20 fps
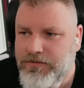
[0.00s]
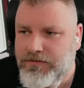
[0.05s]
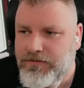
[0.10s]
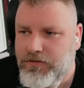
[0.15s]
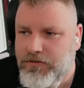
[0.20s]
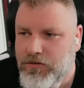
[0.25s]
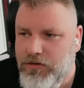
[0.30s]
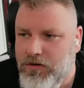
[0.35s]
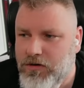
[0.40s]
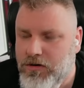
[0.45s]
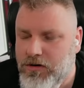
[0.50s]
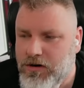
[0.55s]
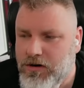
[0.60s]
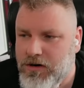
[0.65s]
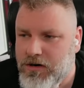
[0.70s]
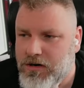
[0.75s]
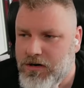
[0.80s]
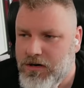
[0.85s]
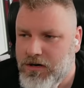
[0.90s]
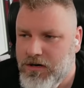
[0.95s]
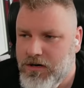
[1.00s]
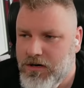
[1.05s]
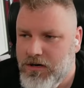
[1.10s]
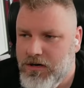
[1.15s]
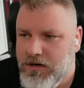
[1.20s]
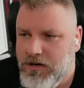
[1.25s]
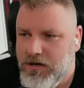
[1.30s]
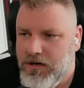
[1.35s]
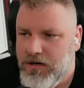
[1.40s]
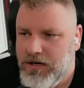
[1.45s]
for
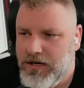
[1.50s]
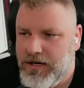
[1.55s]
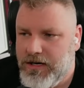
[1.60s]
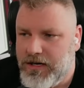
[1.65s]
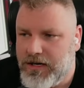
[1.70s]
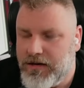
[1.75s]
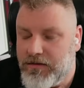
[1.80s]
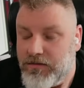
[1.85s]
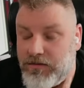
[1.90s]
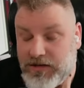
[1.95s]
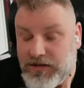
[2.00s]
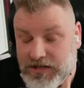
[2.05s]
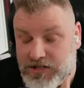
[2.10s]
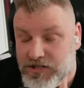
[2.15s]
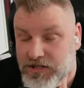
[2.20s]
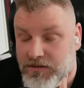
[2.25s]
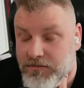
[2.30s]
well, actually,